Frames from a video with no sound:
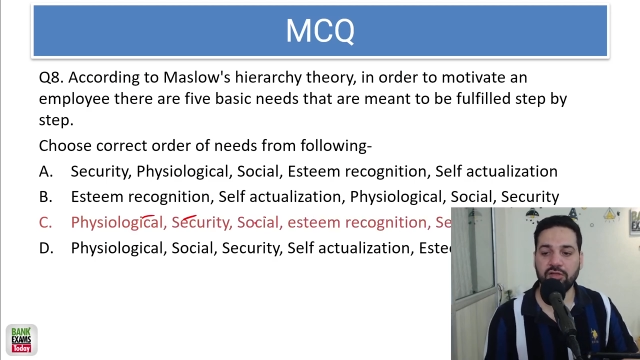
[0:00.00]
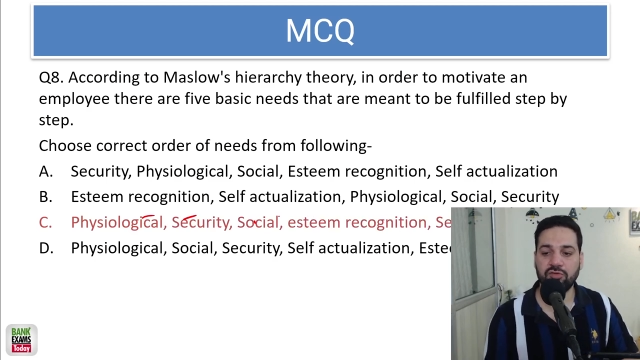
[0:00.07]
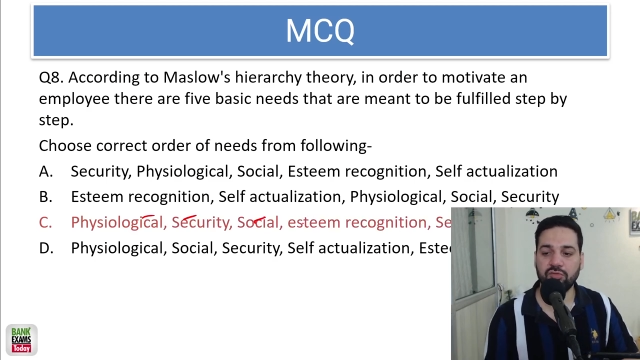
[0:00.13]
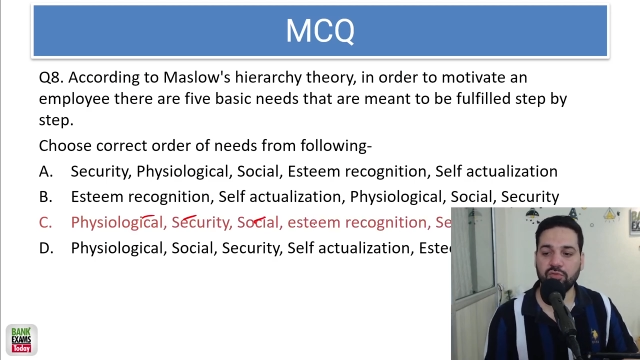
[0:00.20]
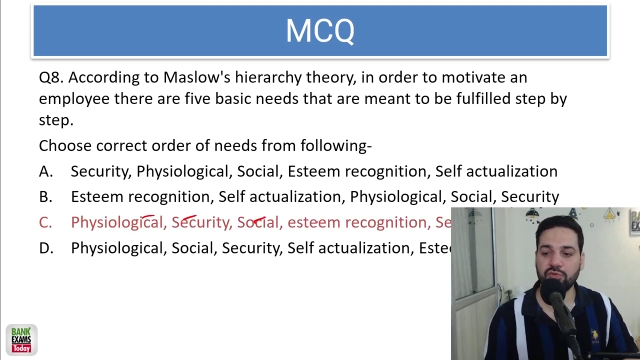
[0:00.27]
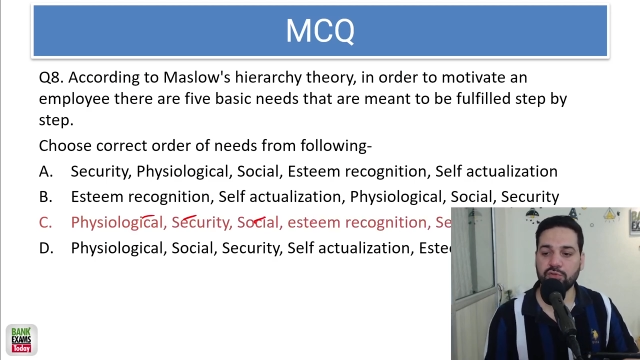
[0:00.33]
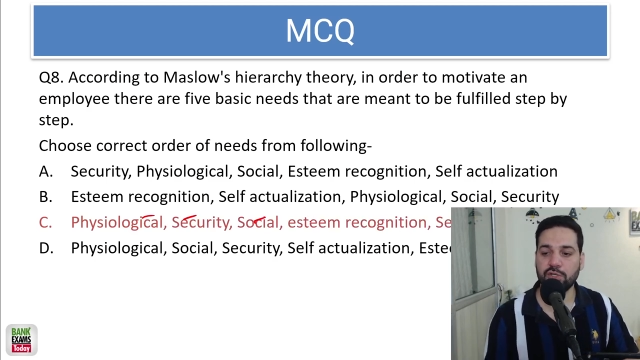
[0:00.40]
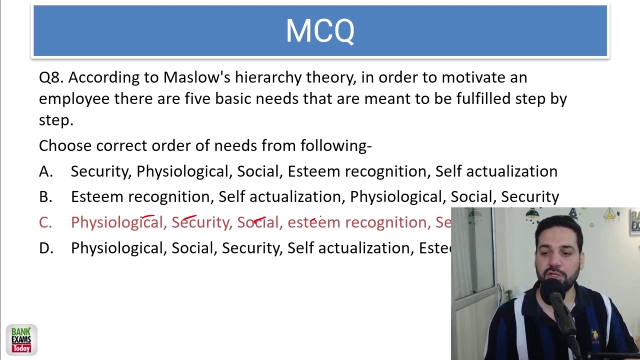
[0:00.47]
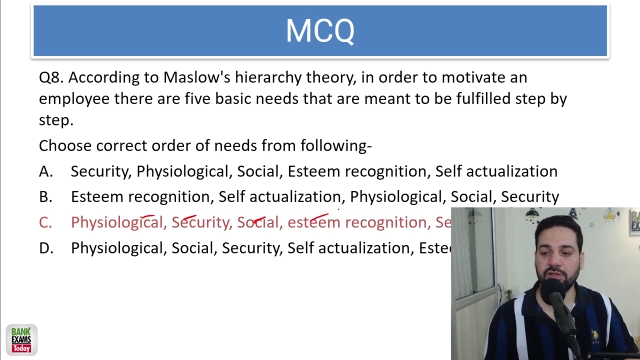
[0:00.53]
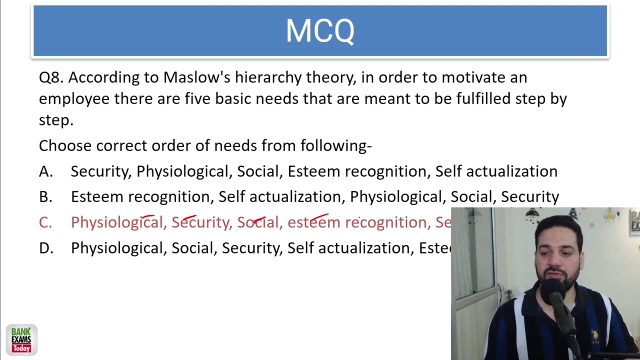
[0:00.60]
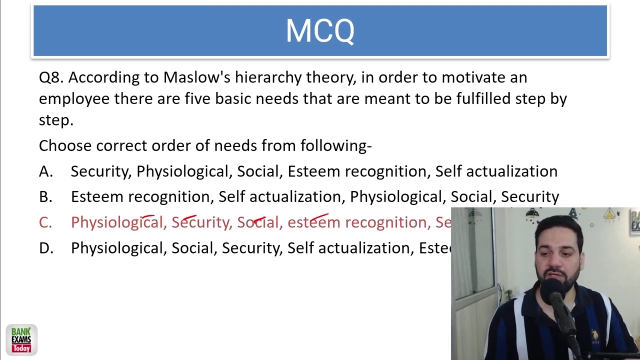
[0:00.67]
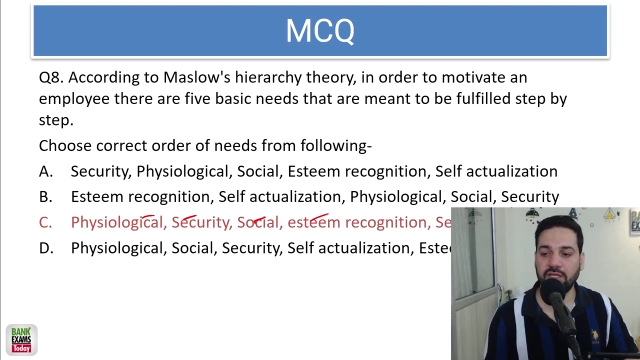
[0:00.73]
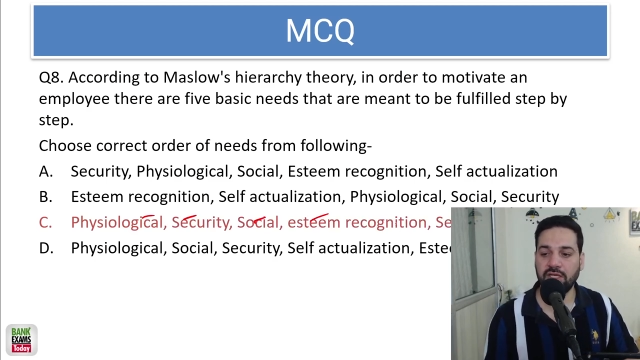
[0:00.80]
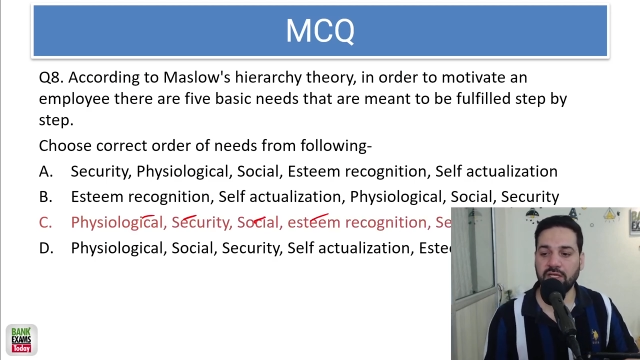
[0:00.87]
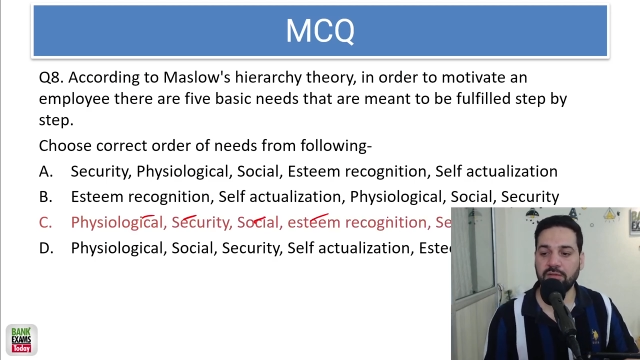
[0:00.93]
social
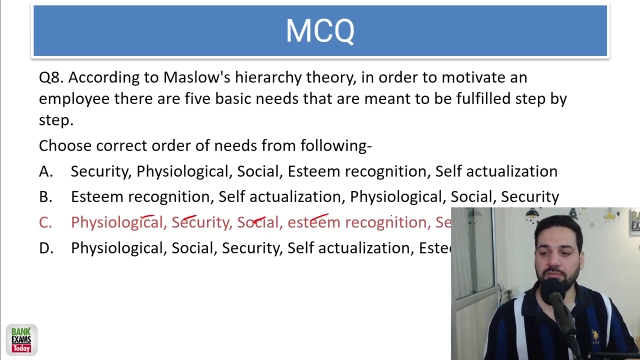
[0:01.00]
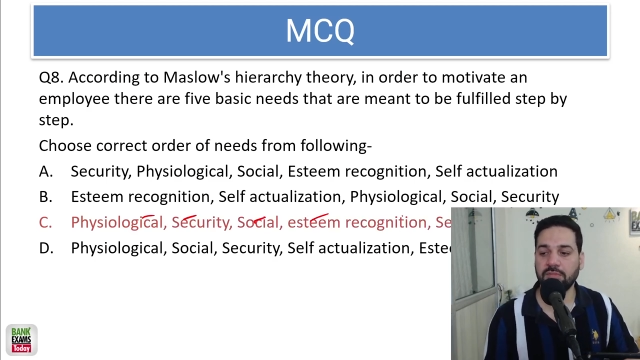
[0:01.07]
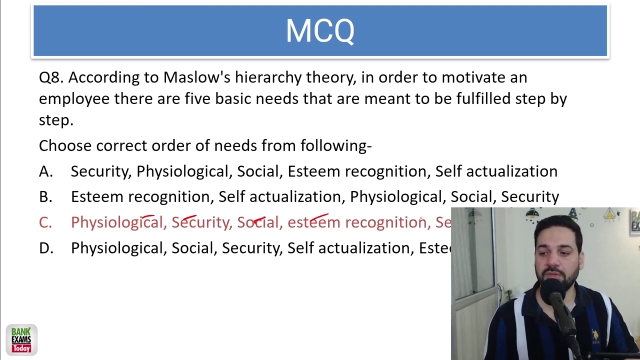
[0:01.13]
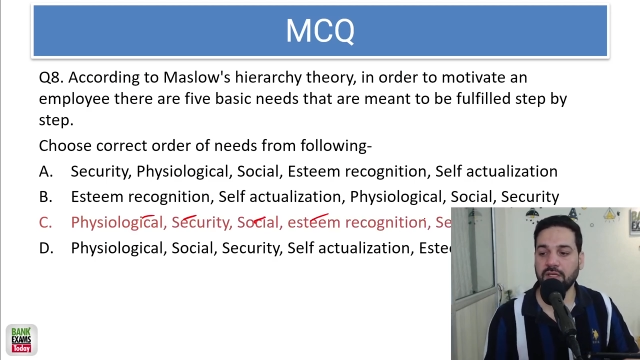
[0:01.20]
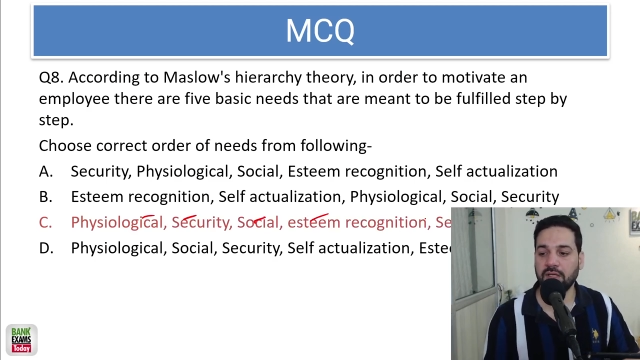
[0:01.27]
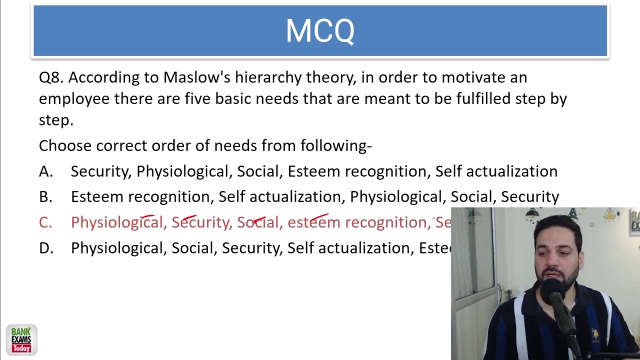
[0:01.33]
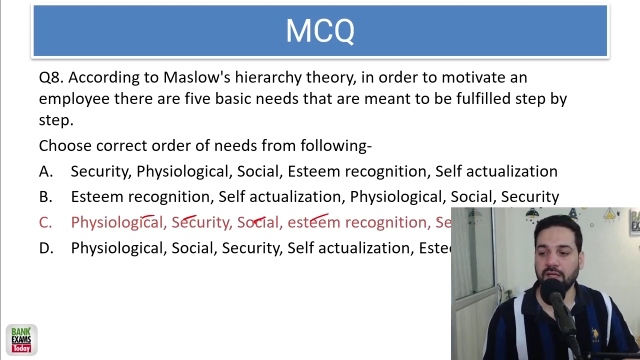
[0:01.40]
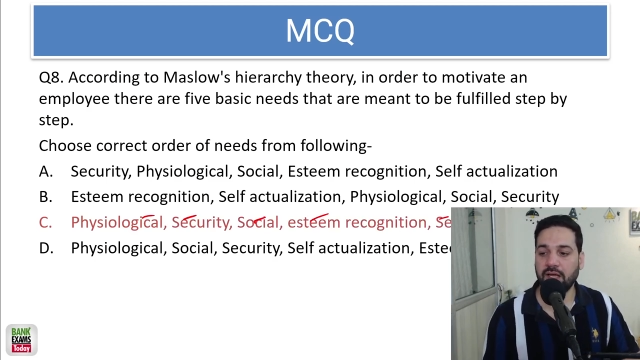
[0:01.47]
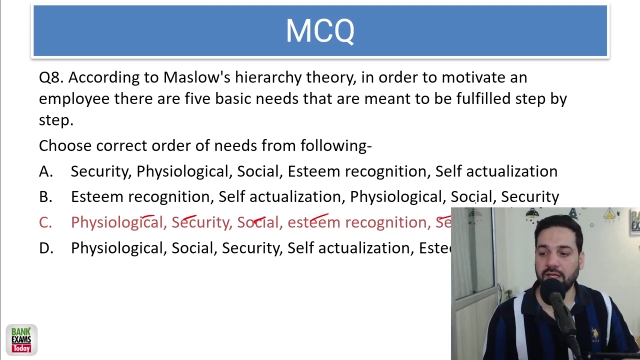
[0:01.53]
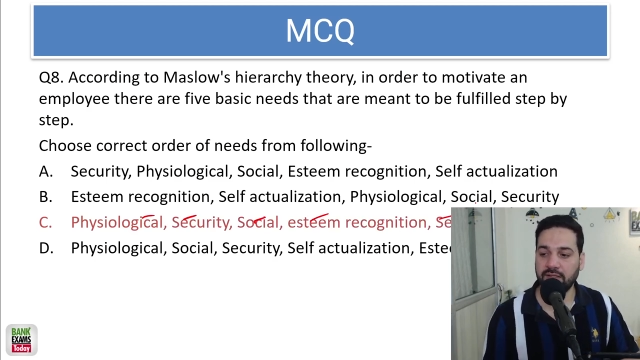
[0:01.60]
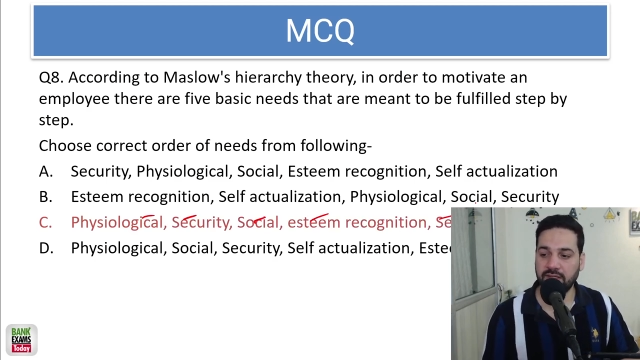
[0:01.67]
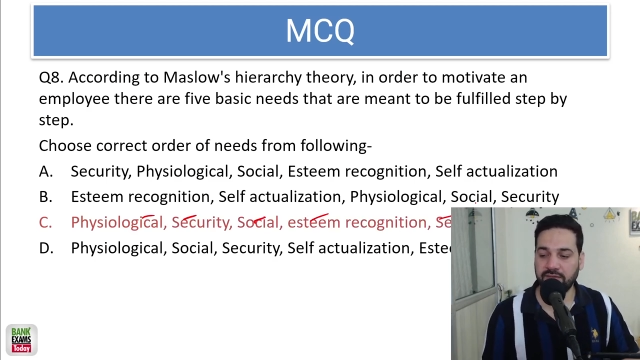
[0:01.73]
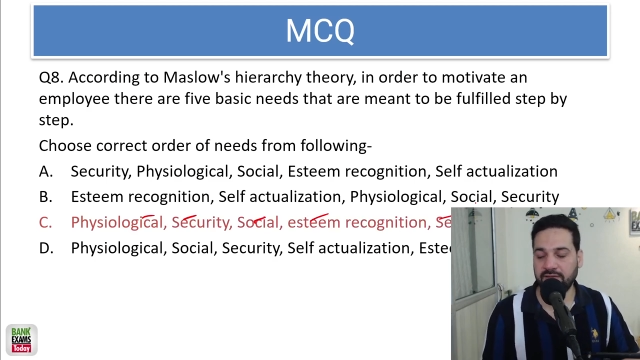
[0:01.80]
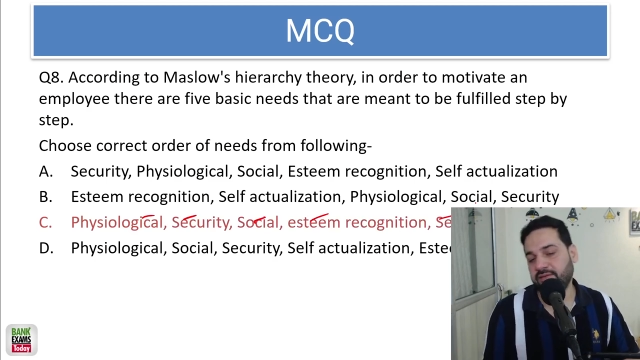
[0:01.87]
esteem, and then